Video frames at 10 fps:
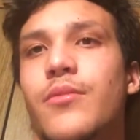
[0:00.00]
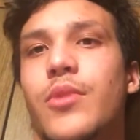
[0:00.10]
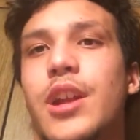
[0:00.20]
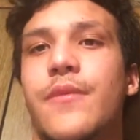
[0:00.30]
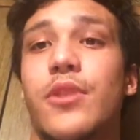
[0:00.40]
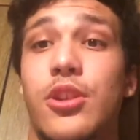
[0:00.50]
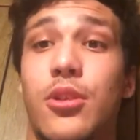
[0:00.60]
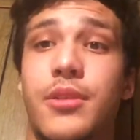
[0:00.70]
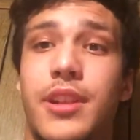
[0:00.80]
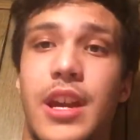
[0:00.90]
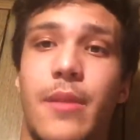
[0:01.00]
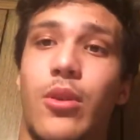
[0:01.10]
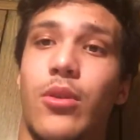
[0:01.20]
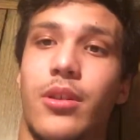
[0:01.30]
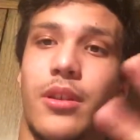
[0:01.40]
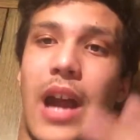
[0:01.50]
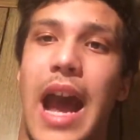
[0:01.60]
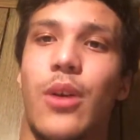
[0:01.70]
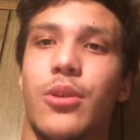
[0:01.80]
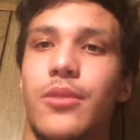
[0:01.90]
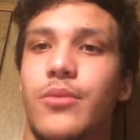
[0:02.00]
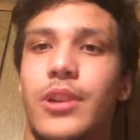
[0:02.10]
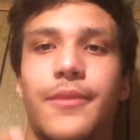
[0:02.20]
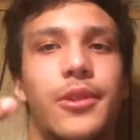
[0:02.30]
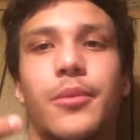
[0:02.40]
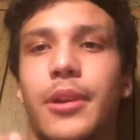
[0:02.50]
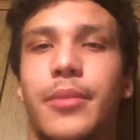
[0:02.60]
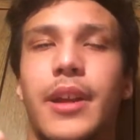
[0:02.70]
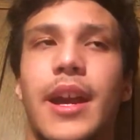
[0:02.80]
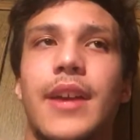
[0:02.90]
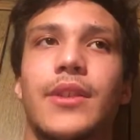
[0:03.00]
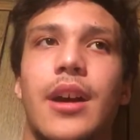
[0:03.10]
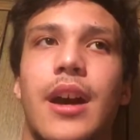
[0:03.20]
whatever your DM or our whatever you want to play as